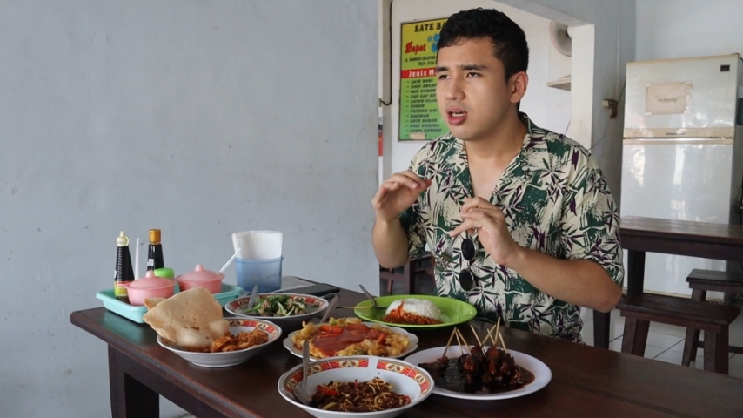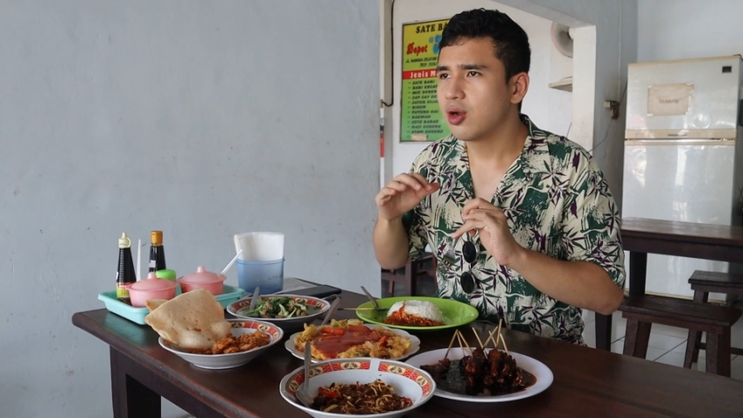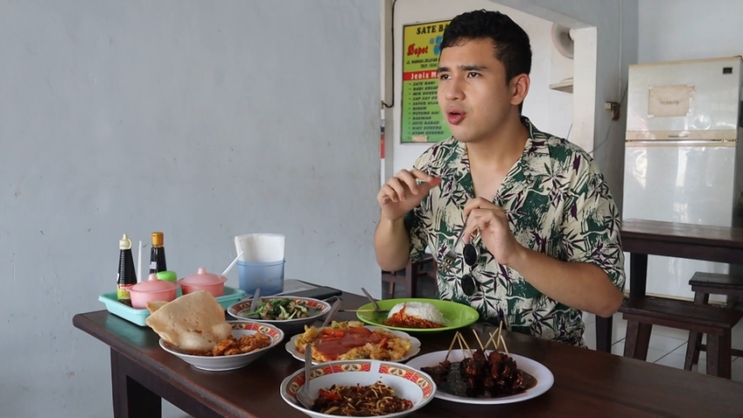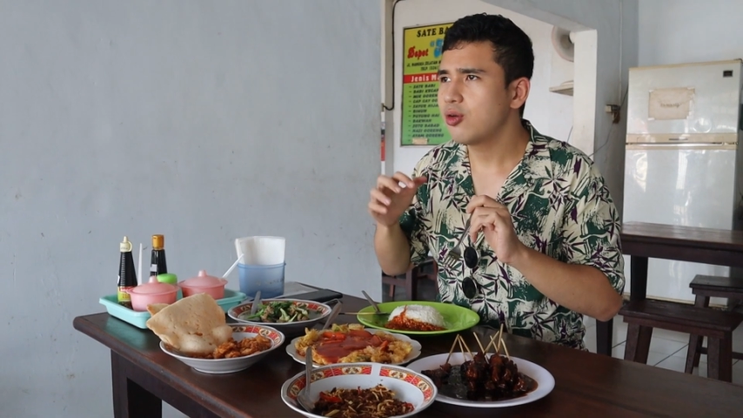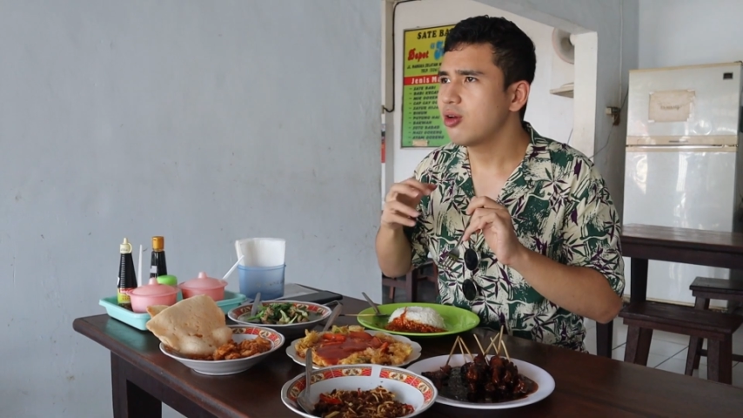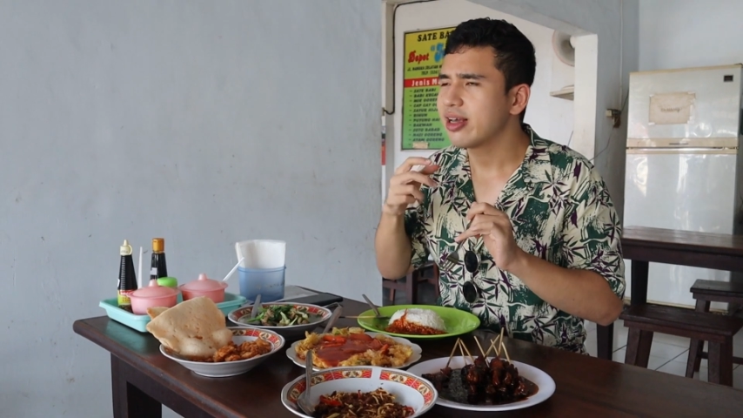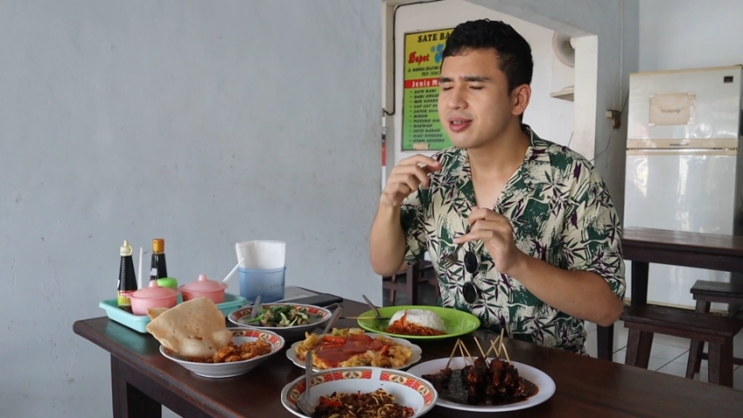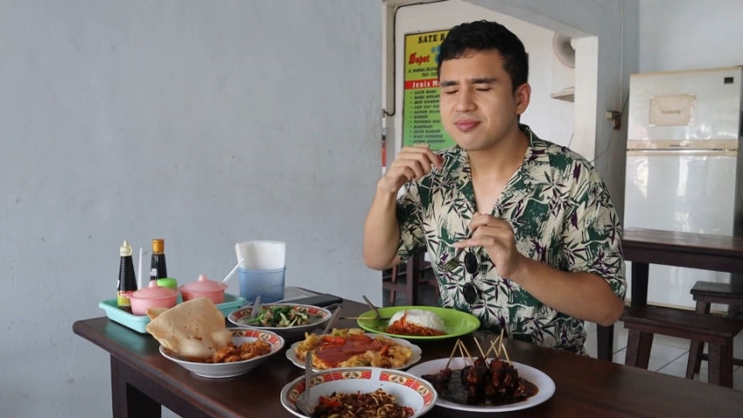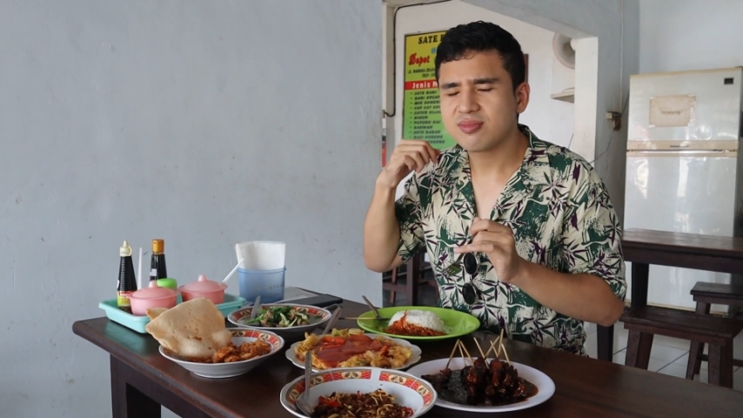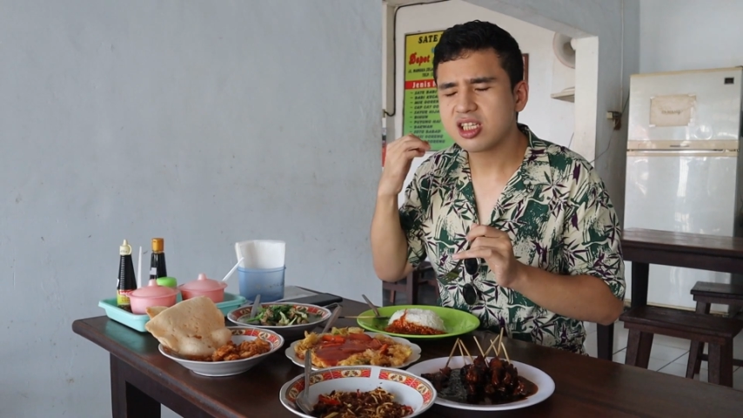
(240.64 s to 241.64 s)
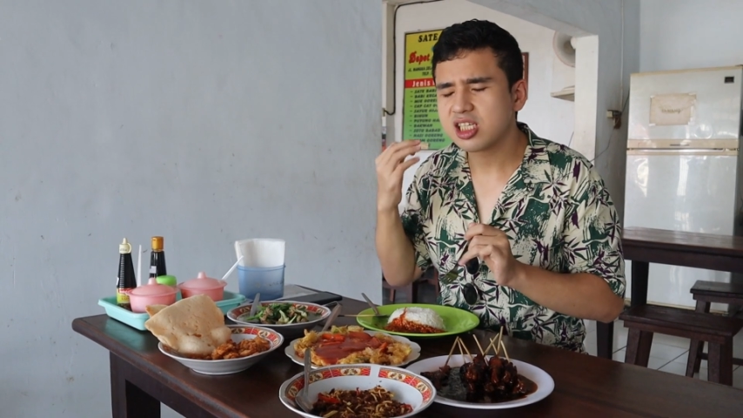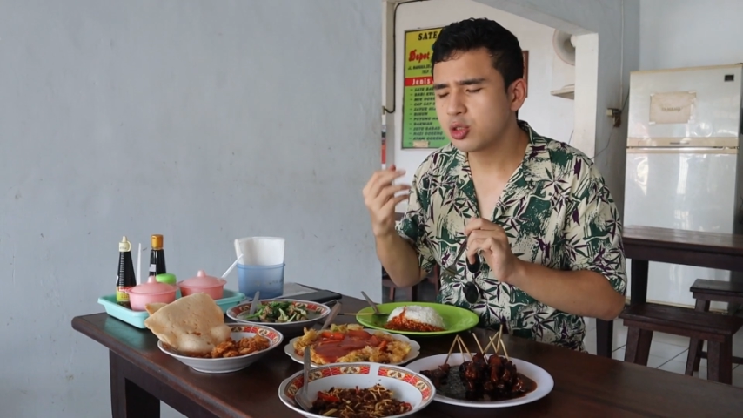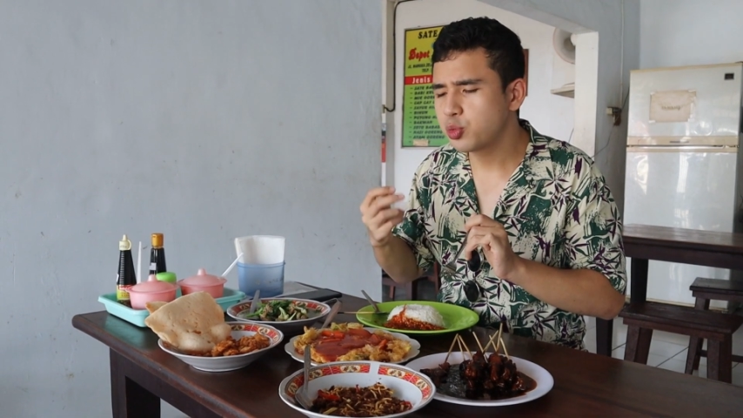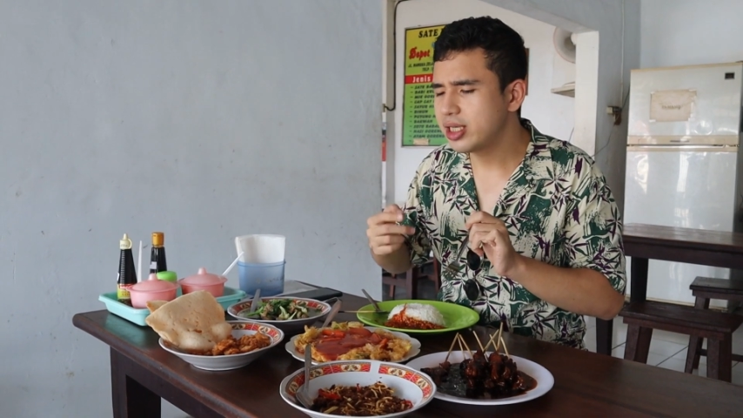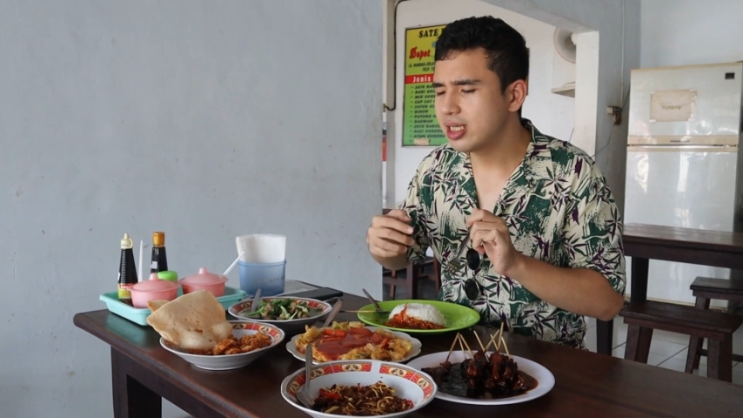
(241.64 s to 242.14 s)
the whole like
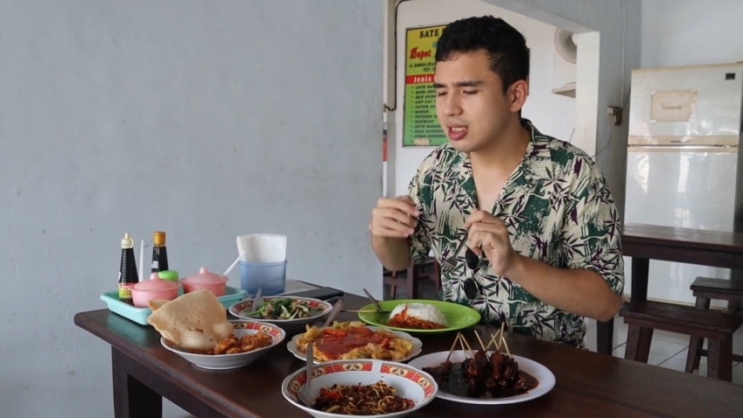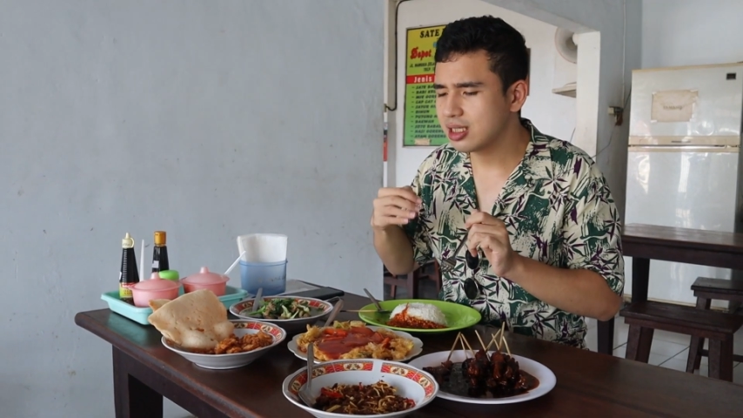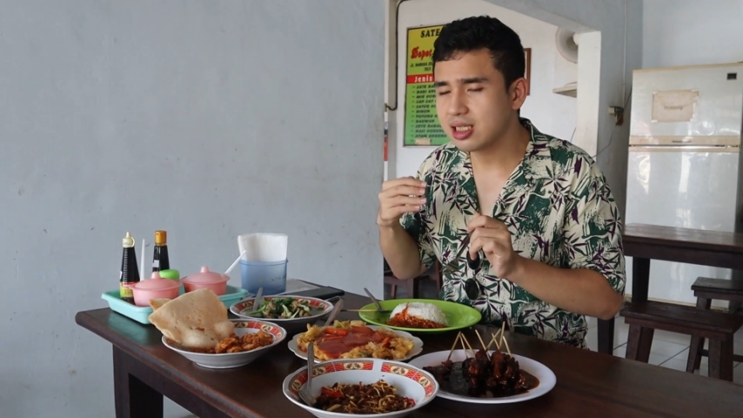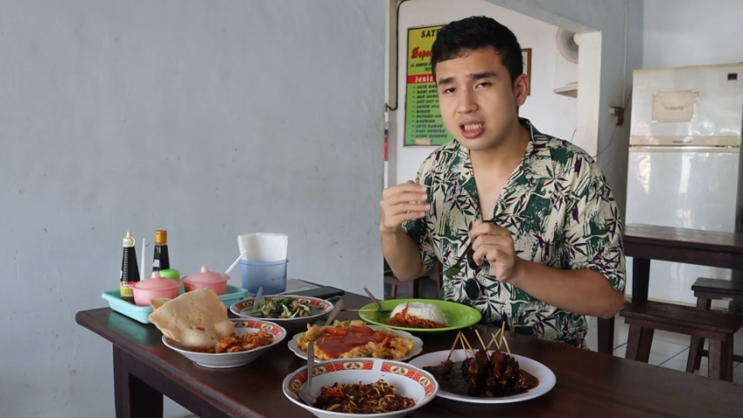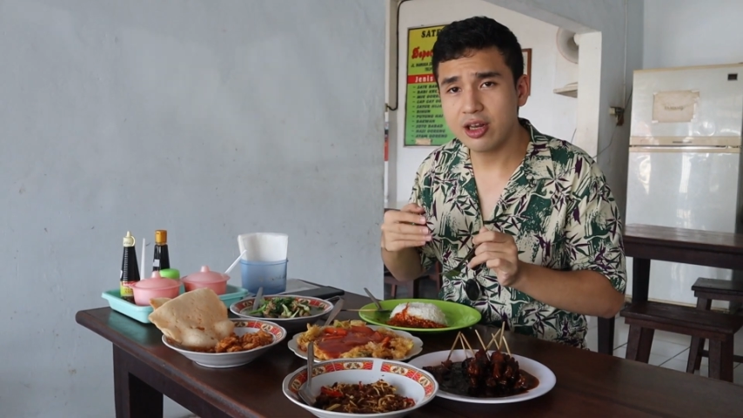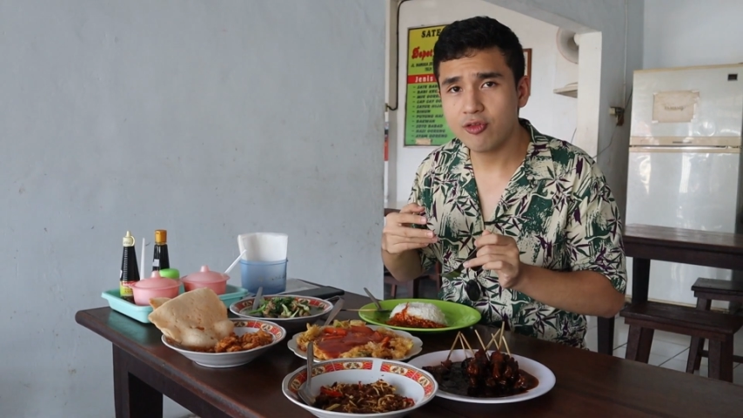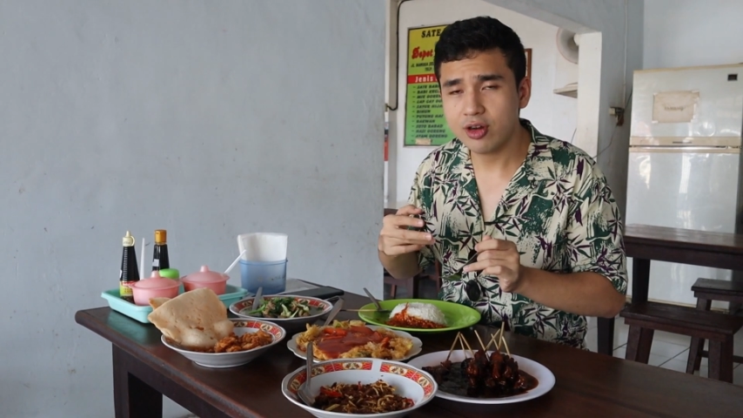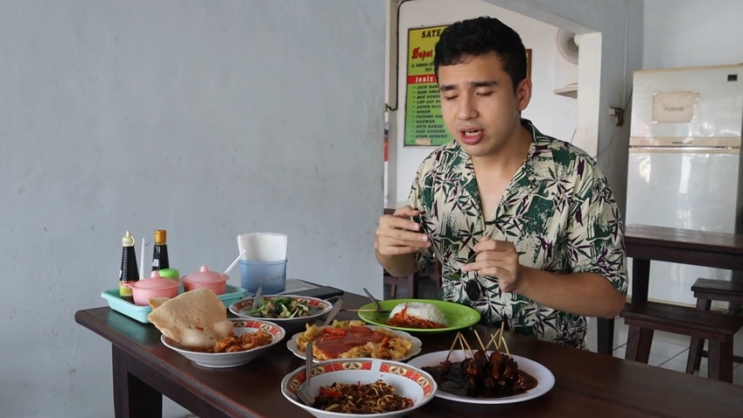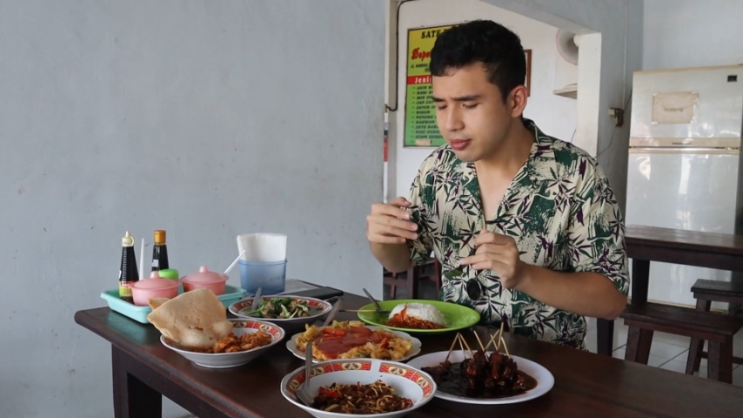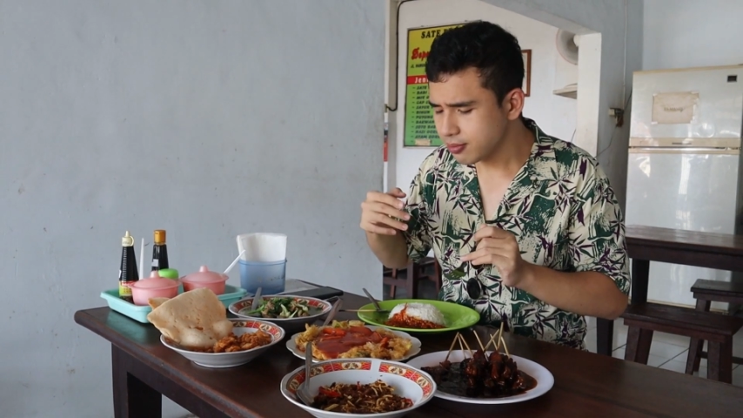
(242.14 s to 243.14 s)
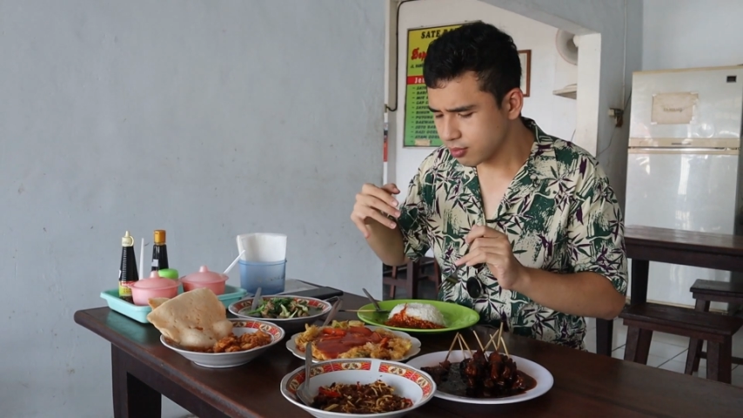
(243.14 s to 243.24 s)
sweet, savory,